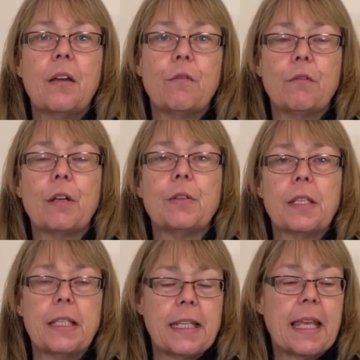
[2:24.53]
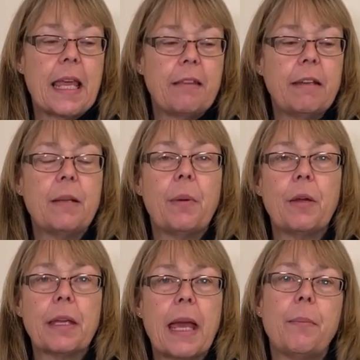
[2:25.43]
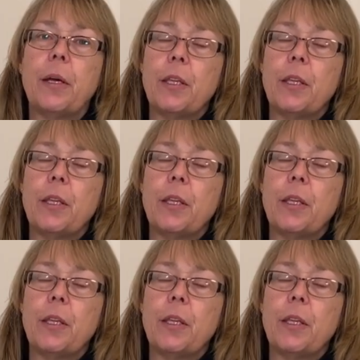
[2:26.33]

of roses together in a bouquet,